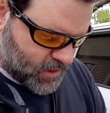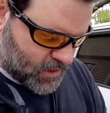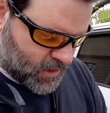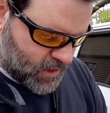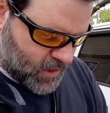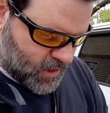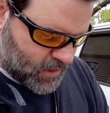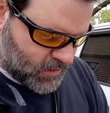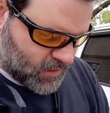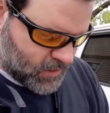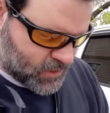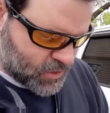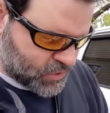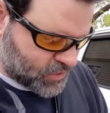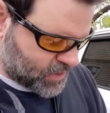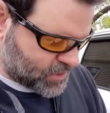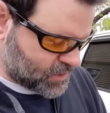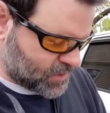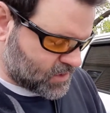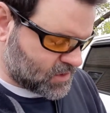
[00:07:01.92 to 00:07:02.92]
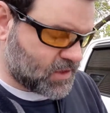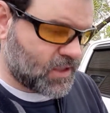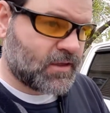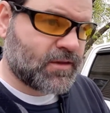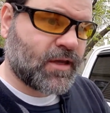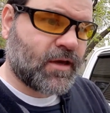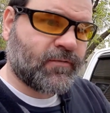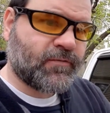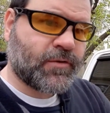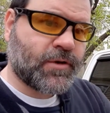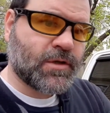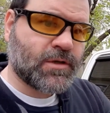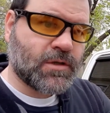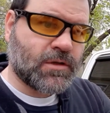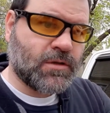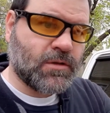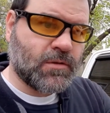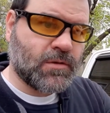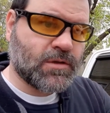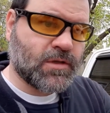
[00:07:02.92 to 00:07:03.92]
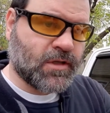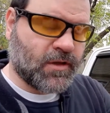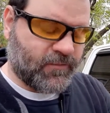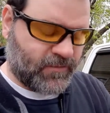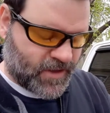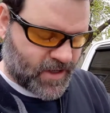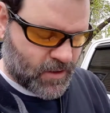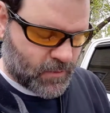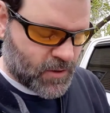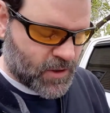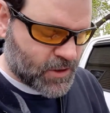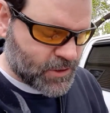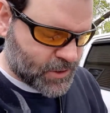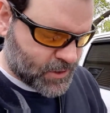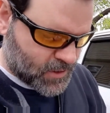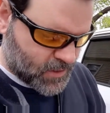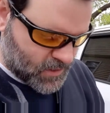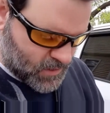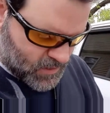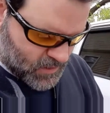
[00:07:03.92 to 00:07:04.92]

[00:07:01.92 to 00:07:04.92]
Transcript: and the instructions state that first you use the flat washer,